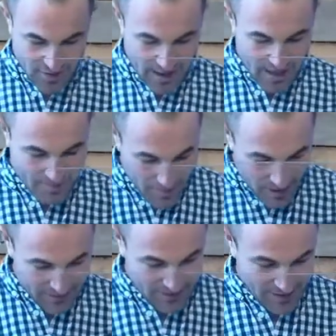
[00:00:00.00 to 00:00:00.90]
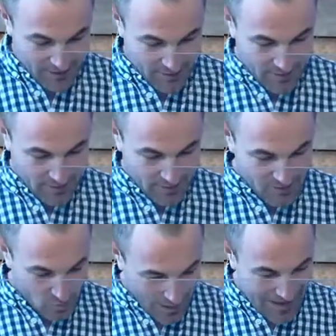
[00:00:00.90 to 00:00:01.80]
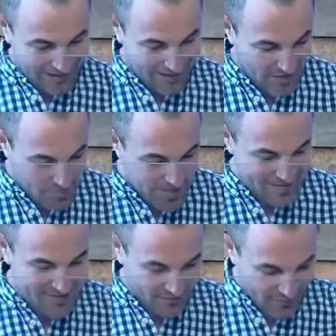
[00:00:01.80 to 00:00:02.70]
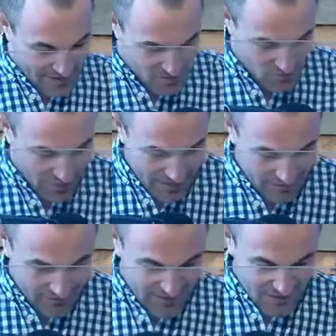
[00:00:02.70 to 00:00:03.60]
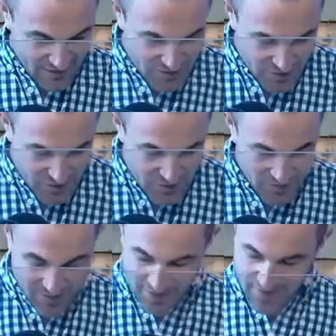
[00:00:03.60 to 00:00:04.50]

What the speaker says: and Markath dwell in the midst of Israel to